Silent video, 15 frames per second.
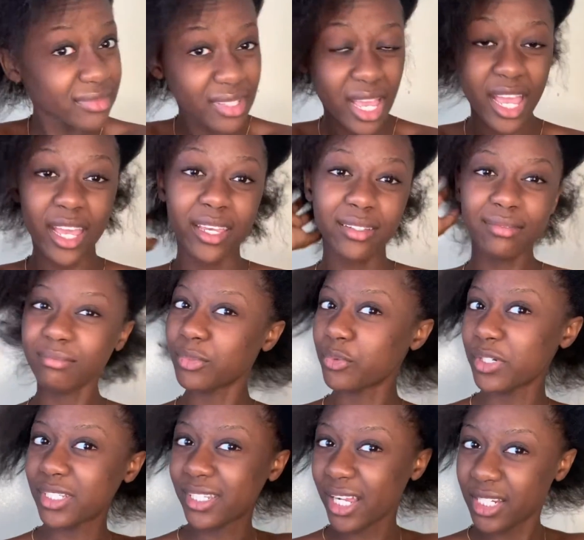I
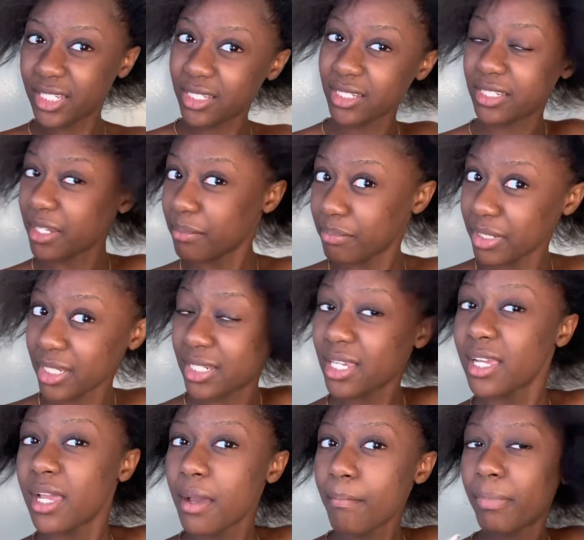retouched it a bit.
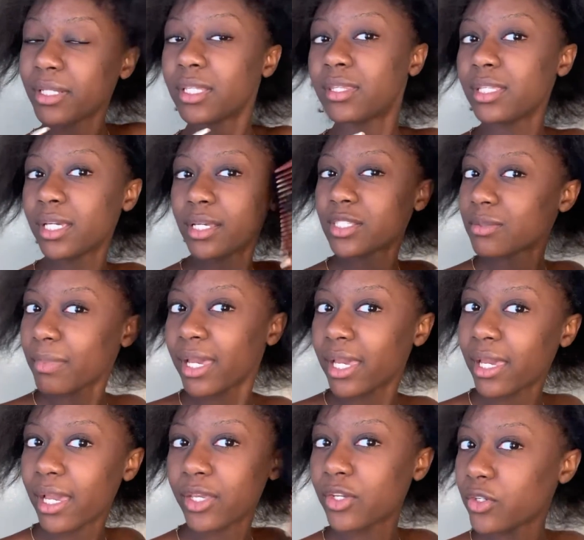But the thing is, my
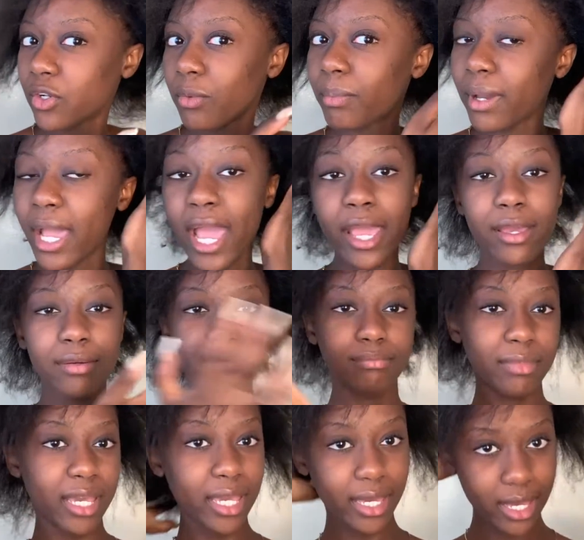hair, you know,
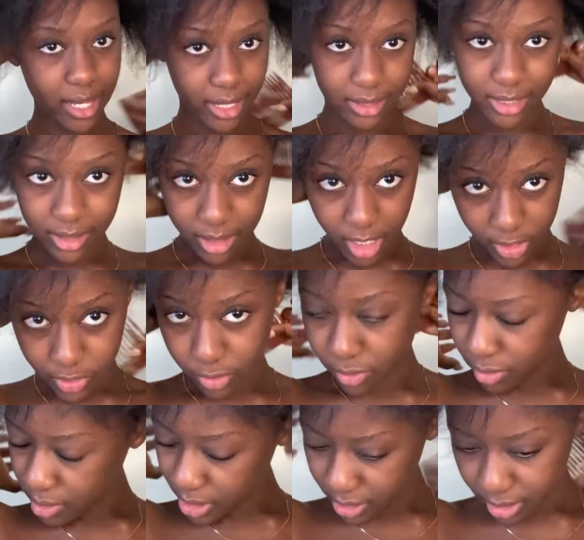my hair isn't
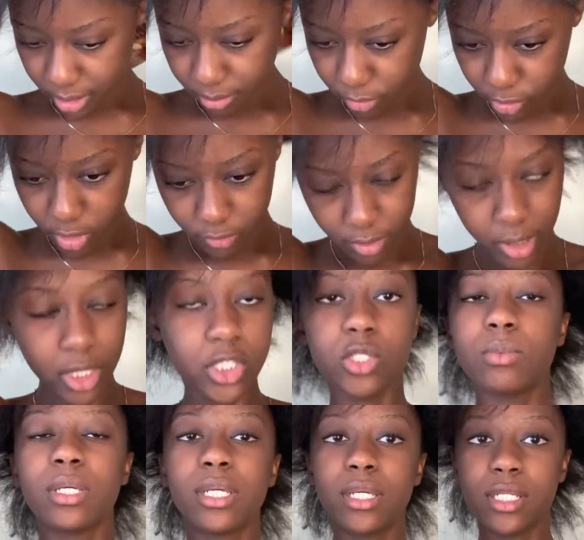natural. I think most of you guys know
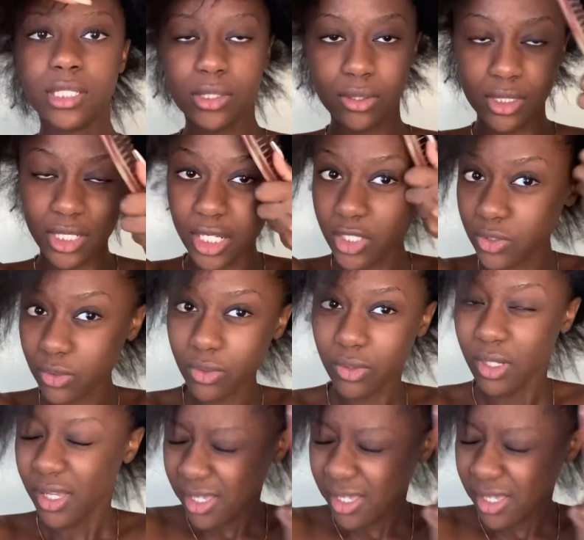my hair is not natural.